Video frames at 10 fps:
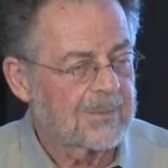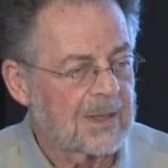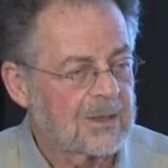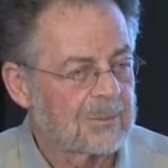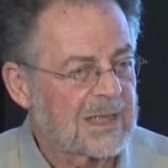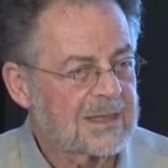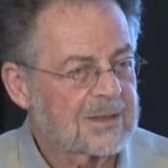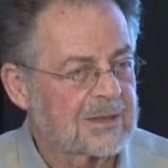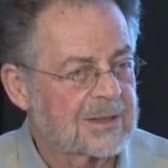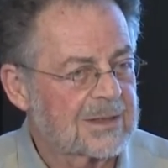yeah, Mike
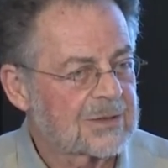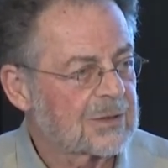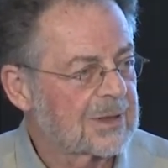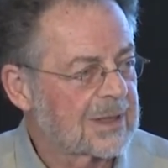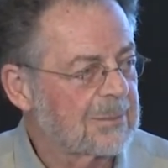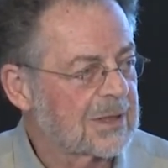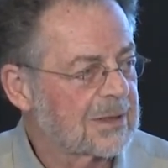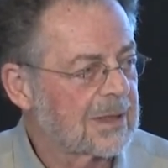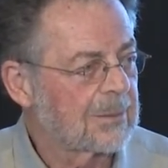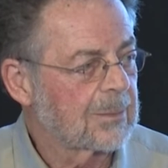uh, has certainly been
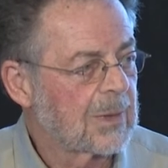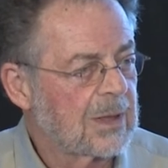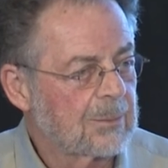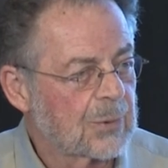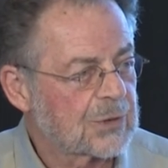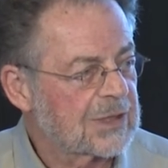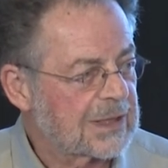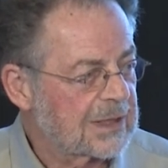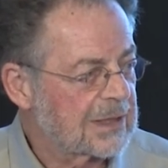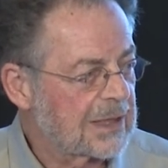um,
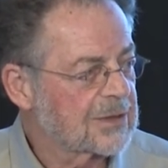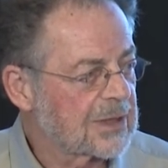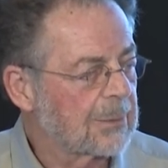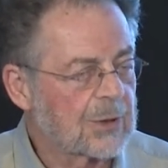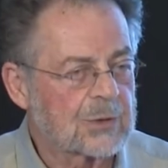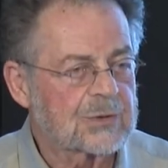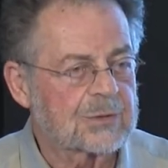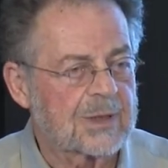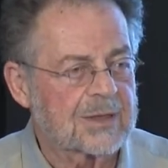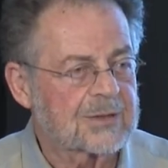pushing in, in some of those
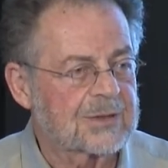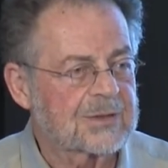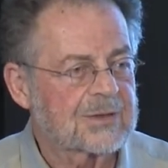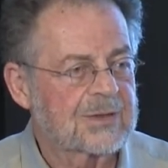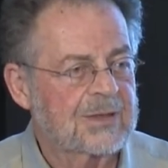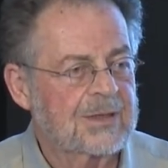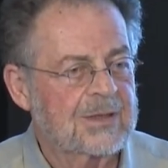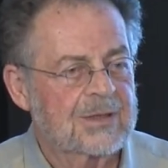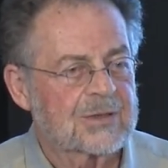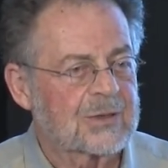directions.
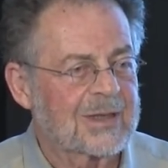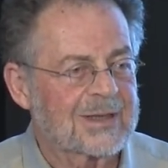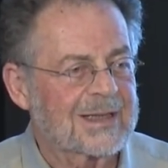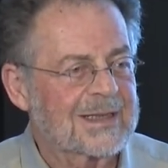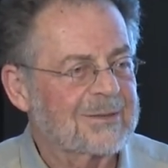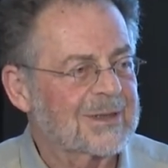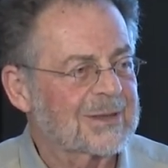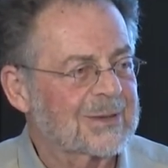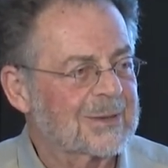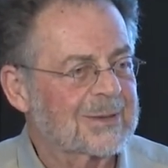So I, I leave it
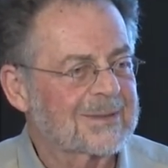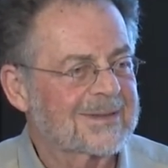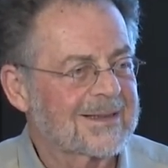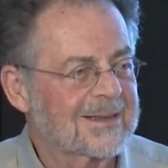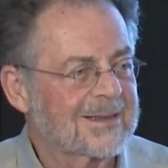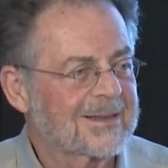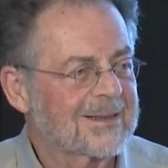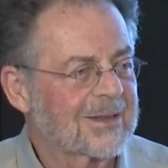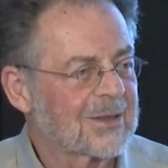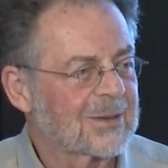to uh,
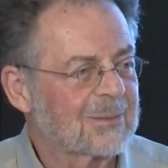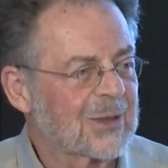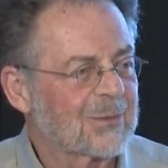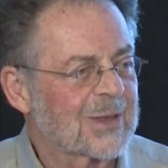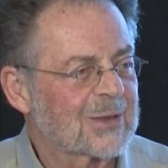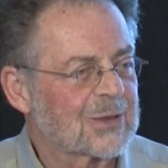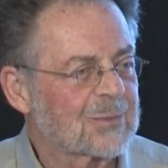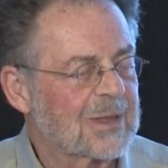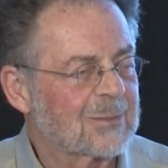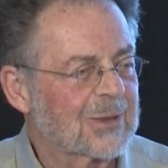other more vigorous
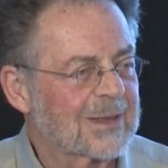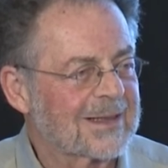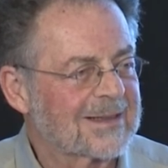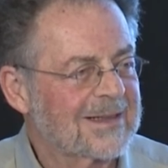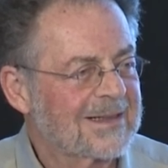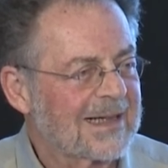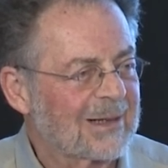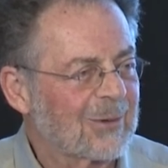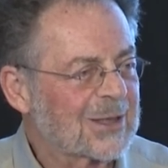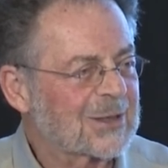people, and I'll I'll
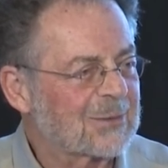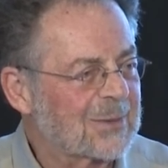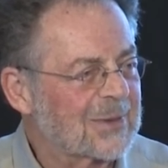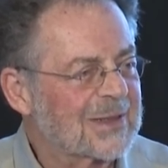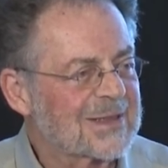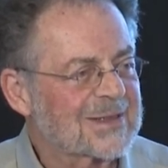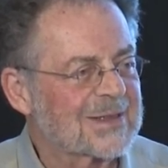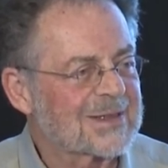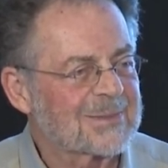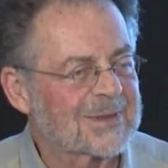watch it from a
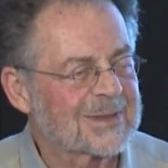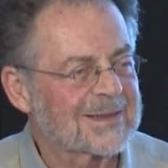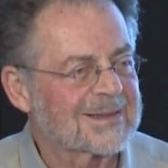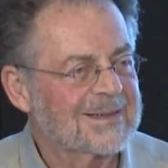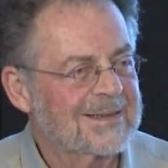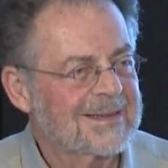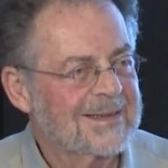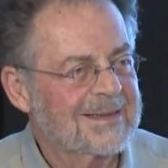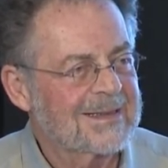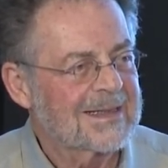distance. But uh,
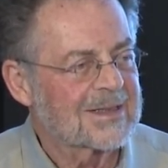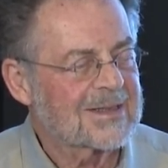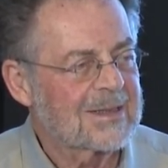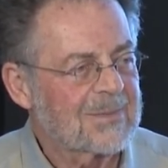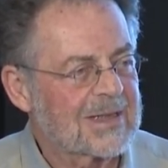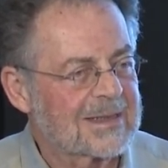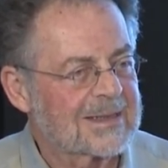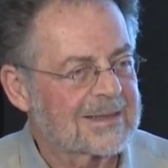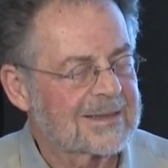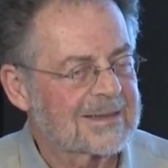yeah, it's something
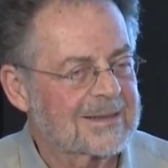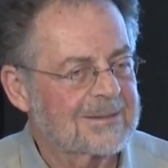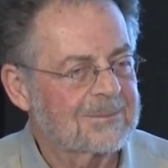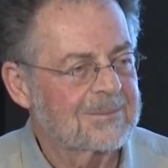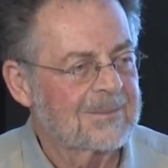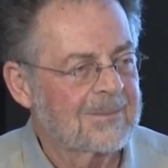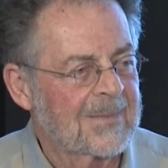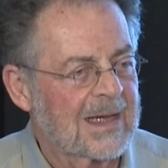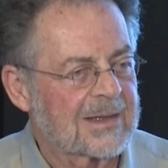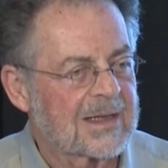that um,
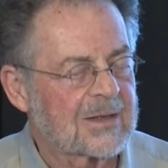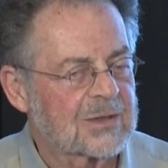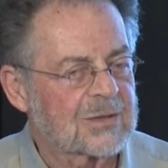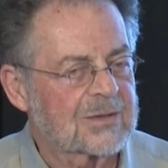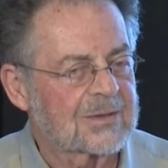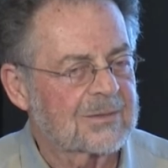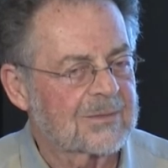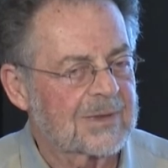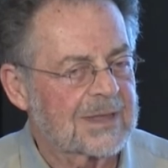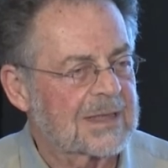I think is
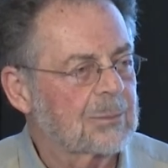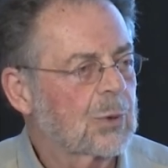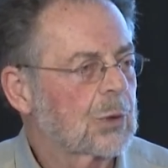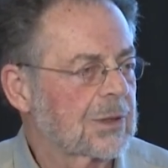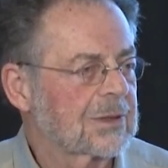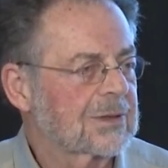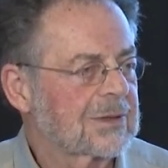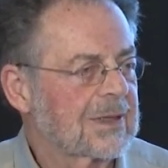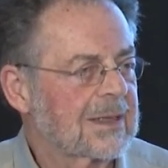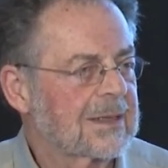very important.
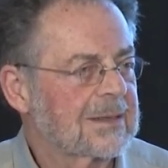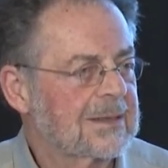Uh,